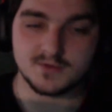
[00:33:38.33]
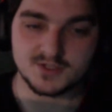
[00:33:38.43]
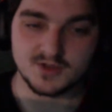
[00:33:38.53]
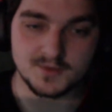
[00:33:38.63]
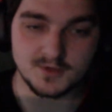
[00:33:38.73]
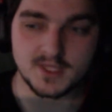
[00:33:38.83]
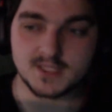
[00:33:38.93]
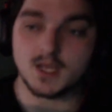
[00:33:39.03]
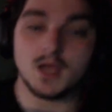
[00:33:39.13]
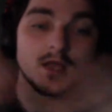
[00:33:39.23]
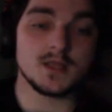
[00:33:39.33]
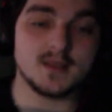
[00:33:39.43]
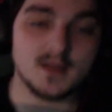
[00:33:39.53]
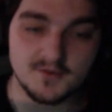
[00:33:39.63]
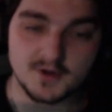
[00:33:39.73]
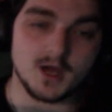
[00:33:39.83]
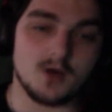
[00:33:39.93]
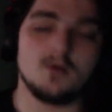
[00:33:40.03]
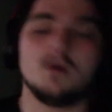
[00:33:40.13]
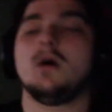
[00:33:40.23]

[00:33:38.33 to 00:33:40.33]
stream Duel Links. You never know.